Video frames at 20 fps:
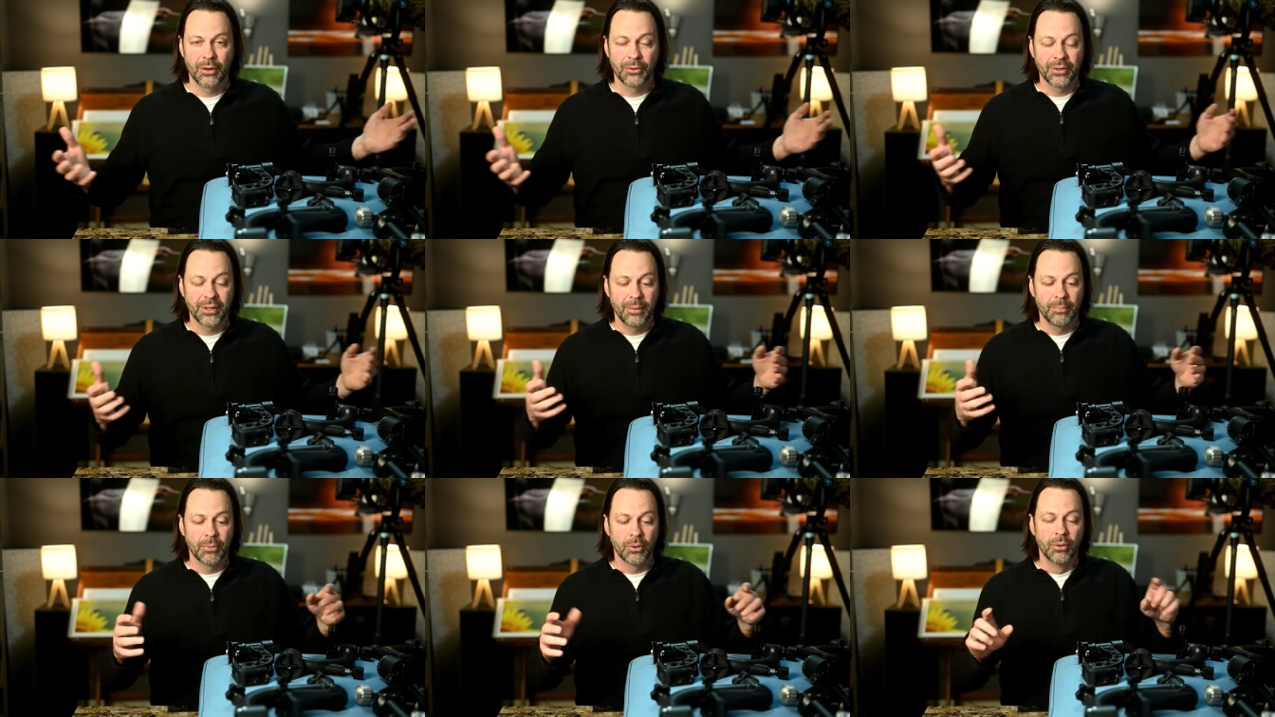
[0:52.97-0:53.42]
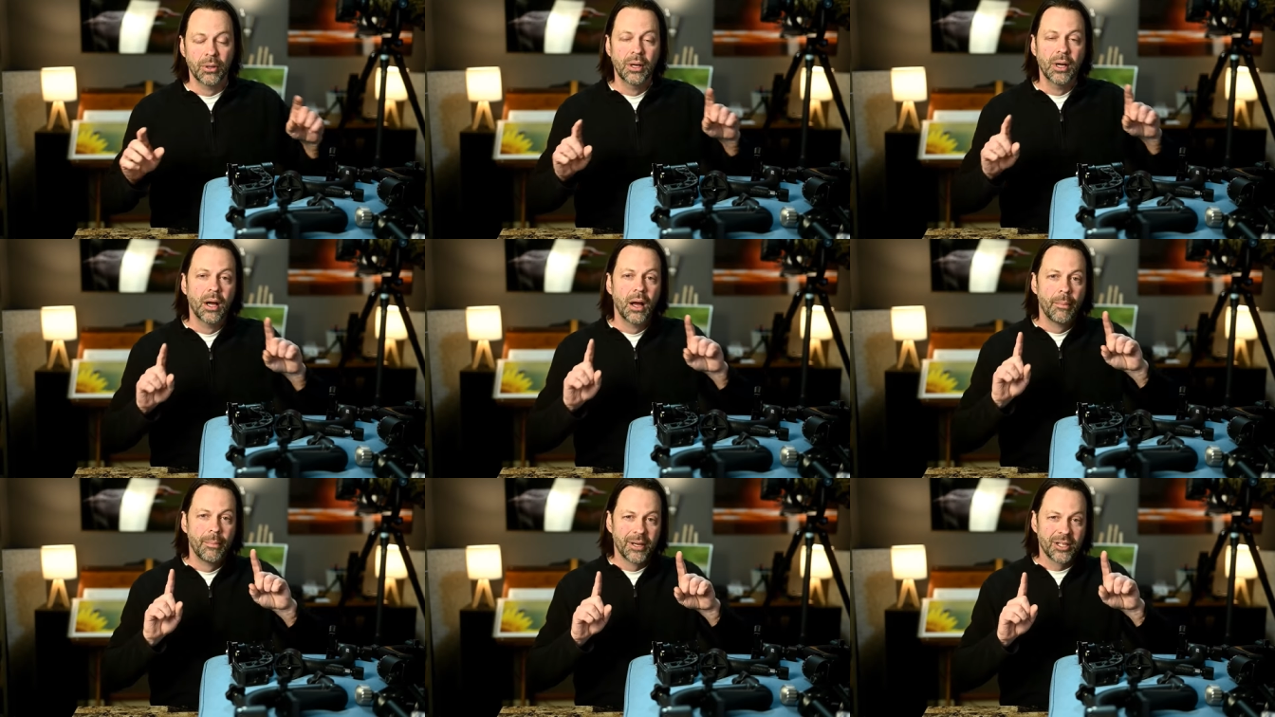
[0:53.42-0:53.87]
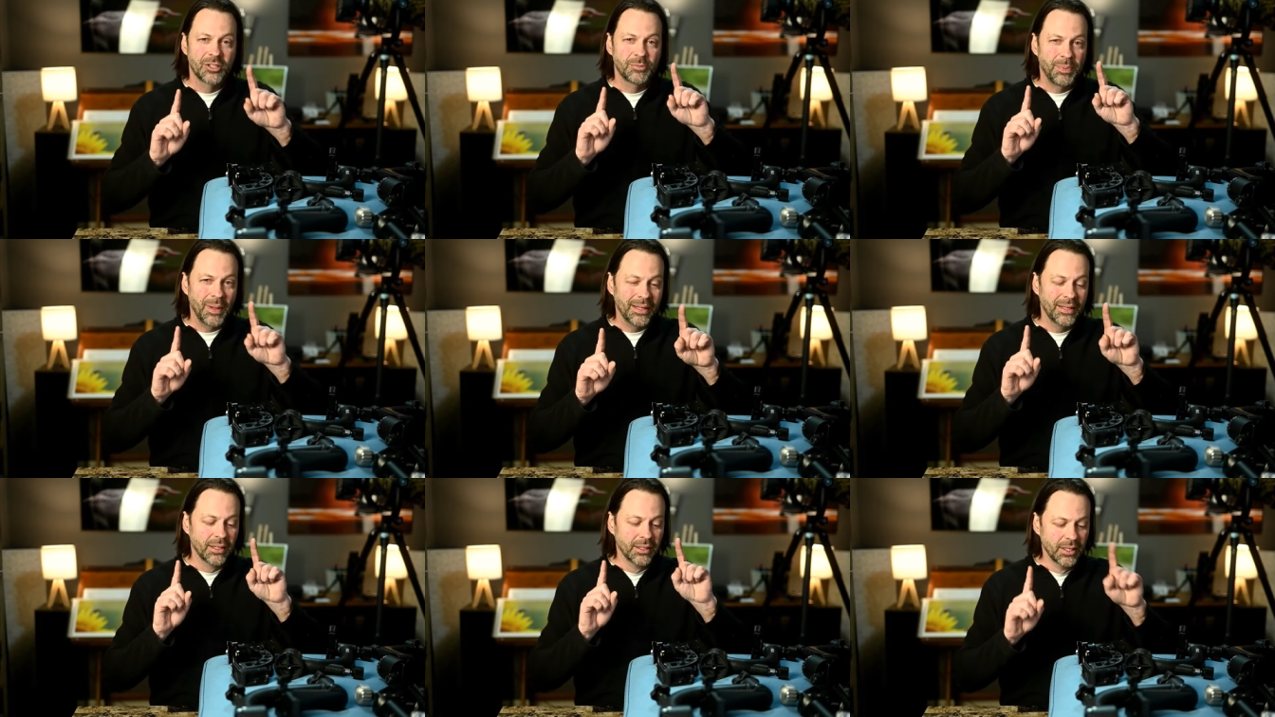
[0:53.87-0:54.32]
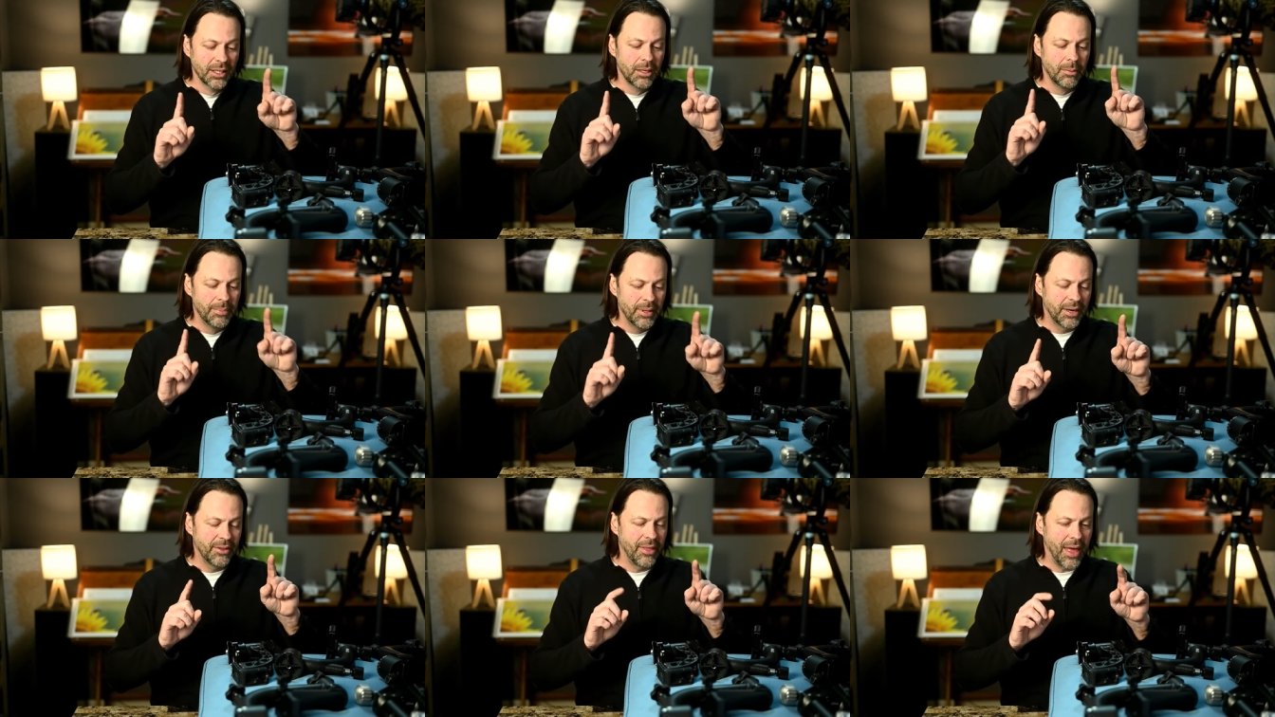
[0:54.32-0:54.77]
I'm going to explain a little
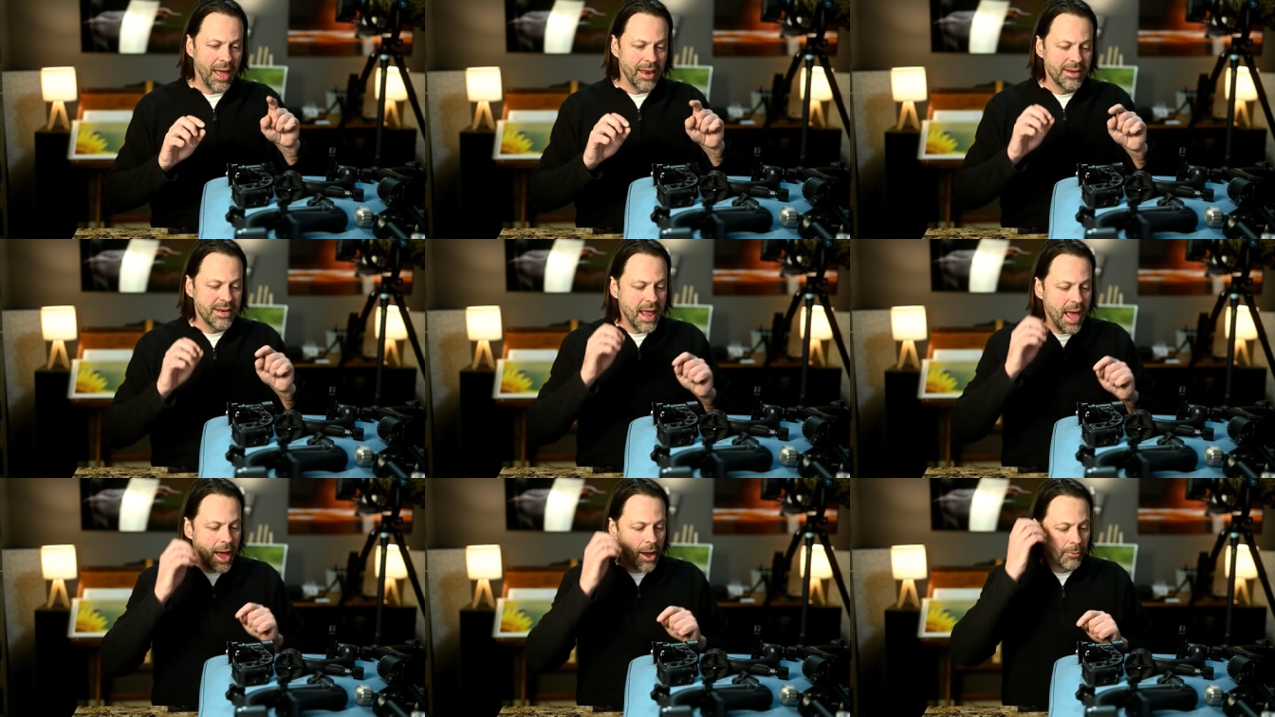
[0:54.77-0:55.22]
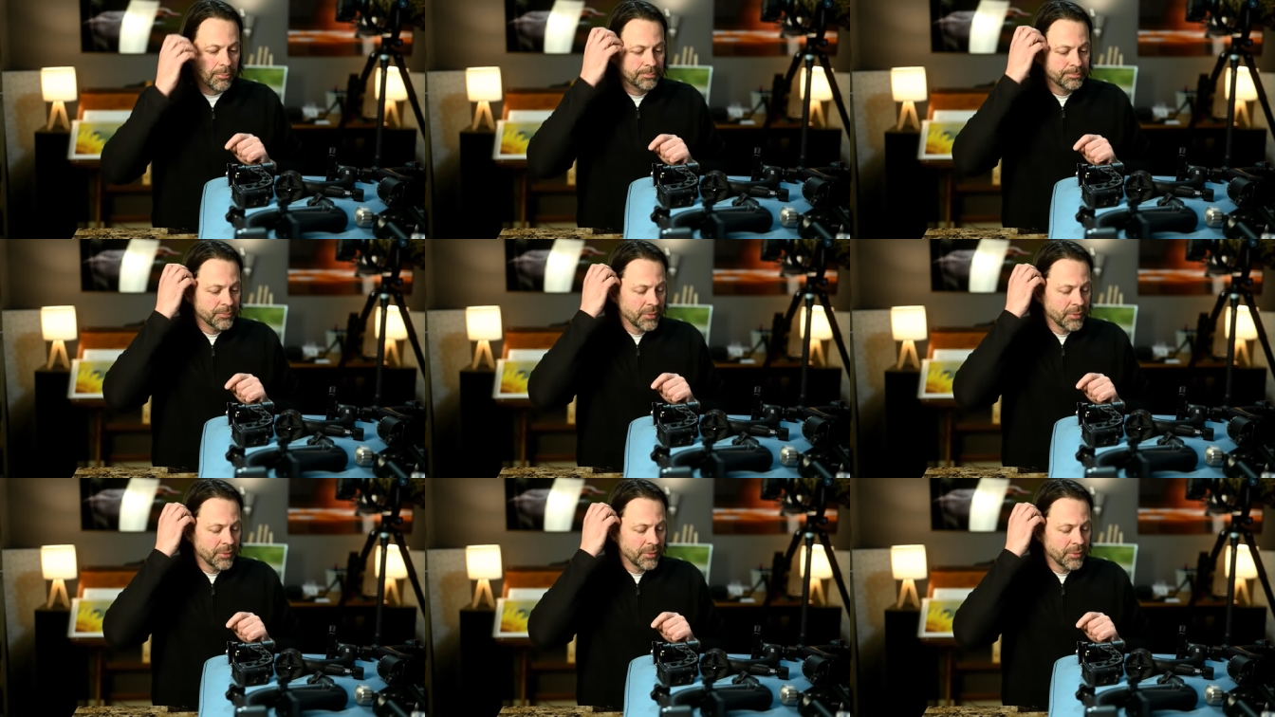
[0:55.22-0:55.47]
bit of that now.